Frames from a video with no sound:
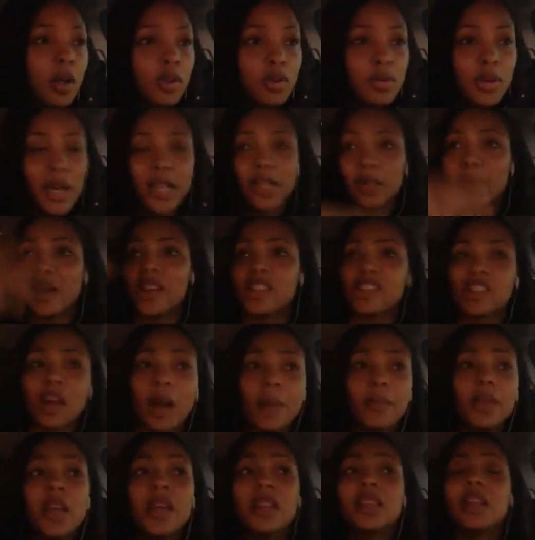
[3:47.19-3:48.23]
you got a great
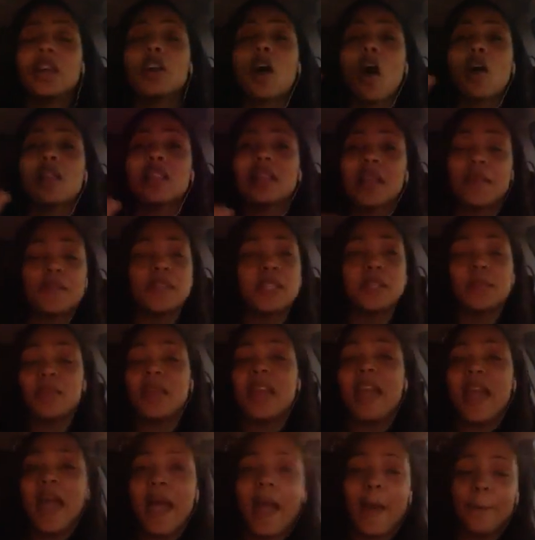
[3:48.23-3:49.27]
job. The goal in life is to
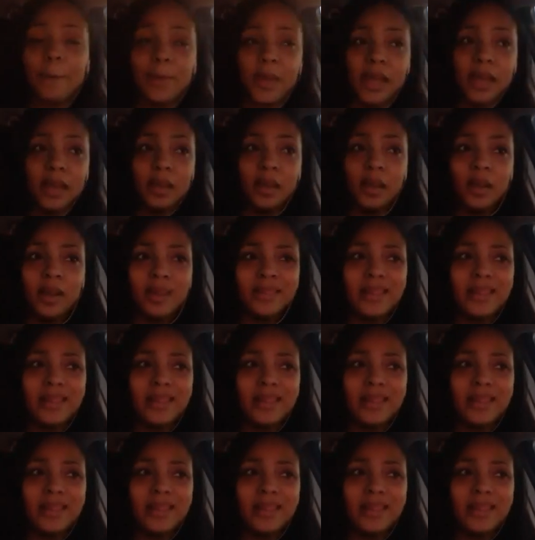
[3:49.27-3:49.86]
be happy.